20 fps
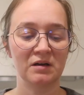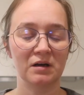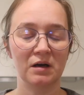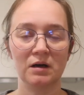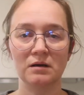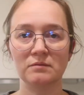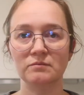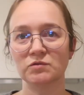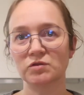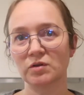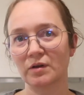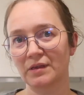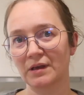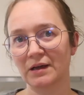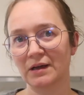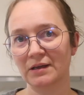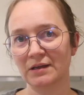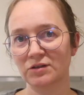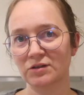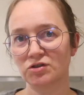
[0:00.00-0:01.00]
um, so I
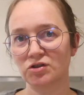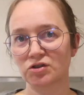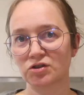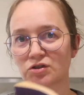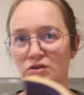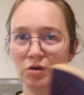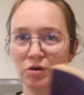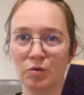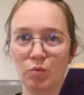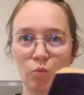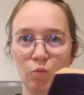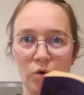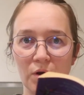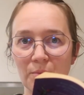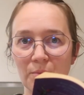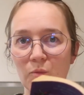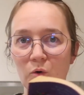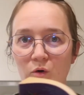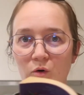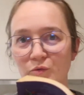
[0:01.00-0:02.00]
think I need just
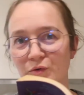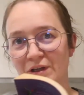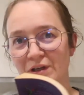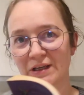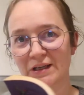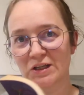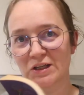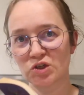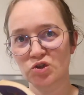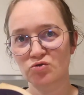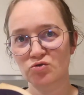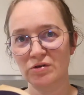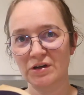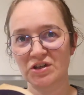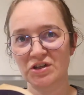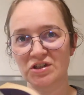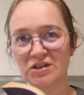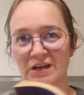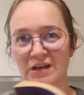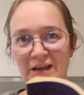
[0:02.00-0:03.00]
one more reading
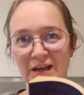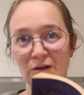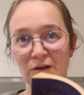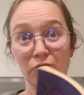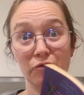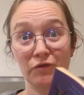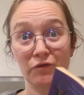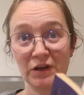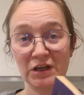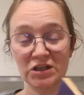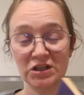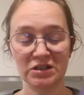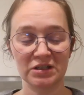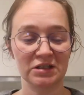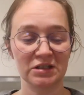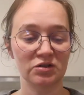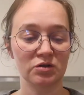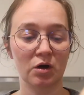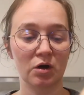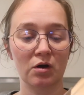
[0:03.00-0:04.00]
stretch and I'll finish
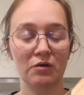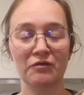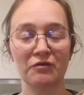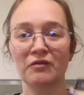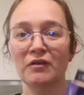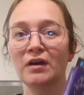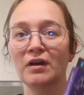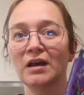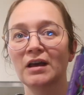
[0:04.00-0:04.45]
this off.